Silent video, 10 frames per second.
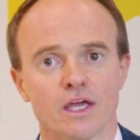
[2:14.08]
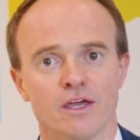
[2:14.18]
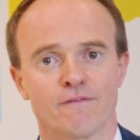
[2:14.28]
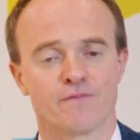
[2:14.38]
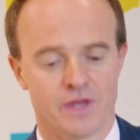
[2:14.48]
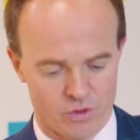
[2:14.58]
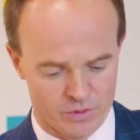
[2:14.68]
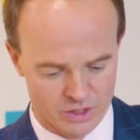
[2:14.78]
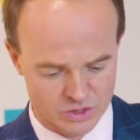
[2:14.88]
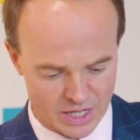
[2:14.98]
if there
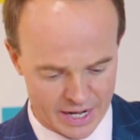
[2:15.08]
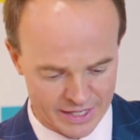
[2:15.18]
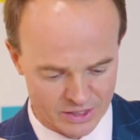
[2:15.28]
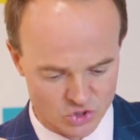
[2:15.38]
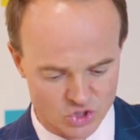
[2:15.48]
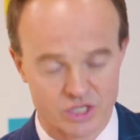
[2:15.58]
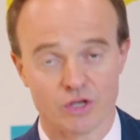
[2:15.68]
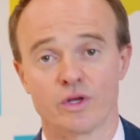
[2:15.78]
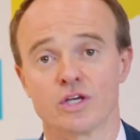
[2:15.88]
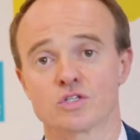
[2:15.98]
is a
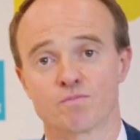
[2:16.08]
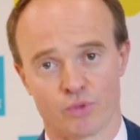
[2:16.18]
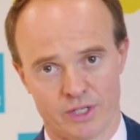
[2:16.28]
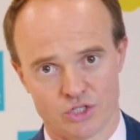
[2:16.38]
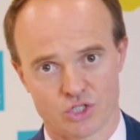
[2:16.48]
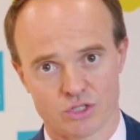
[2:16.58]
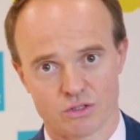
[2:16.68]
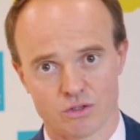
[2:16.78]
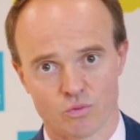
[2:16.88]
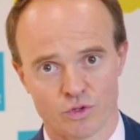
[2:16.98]
serious breach
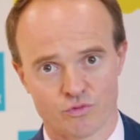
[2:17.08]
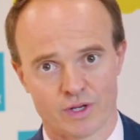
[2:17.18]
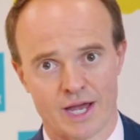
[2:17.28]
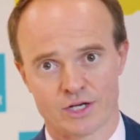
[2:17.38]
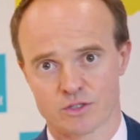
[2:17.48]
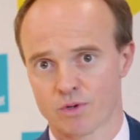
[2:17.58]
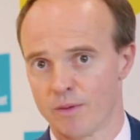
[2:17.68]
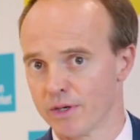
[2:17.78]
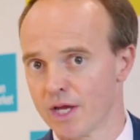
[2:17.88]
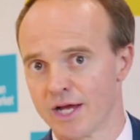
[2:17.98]
with regard to the
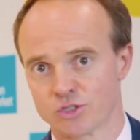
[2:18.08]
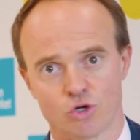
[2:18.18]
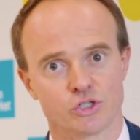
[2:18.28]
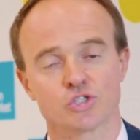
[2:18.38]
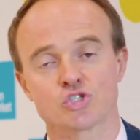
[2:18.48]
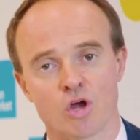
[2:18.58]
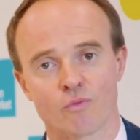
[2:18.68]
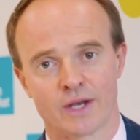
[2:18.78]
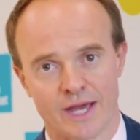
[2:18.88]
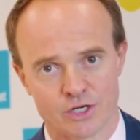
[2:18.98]
property, as long as it's not
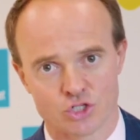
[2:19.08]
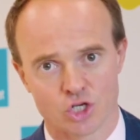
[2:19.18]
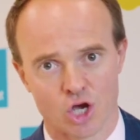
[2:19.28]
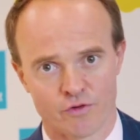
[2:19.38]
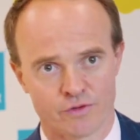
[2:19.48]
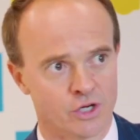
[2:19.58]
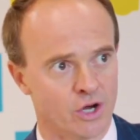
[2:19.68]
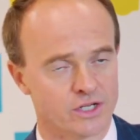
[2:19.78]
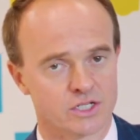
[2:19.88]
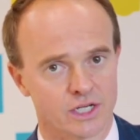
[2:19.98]
related to
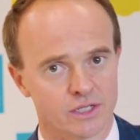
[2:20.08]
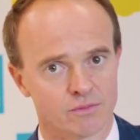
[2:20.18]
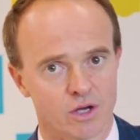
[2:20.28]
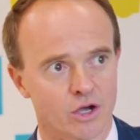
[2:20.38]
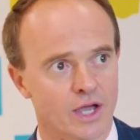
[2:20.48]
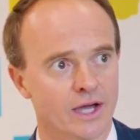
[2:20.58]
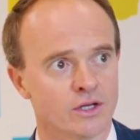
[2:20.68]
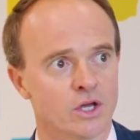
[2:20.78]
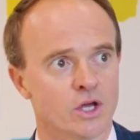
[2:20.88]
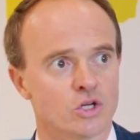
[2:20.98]
COVID-19, okay?
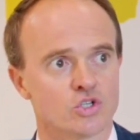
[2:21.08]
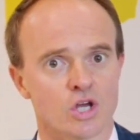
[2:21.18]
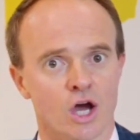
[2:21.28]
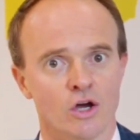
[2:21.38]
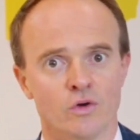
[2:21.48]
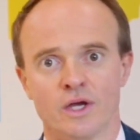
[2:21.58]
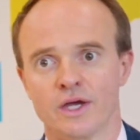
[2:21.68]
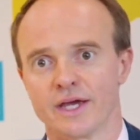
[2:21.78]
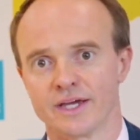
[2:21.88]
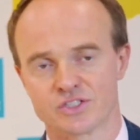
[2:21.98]
So
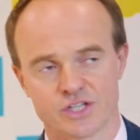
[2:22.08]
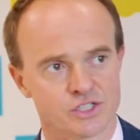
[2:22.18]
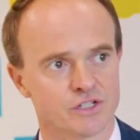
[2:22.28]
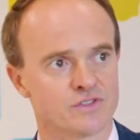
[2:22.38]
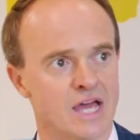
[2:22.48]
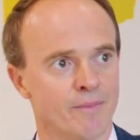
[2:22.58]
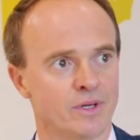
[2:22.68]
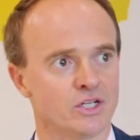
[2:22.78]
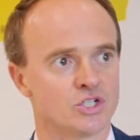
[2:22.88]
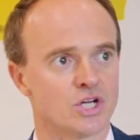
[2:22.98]
excessive
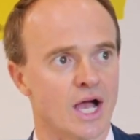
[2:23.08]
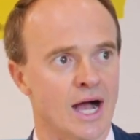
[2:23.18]
damage,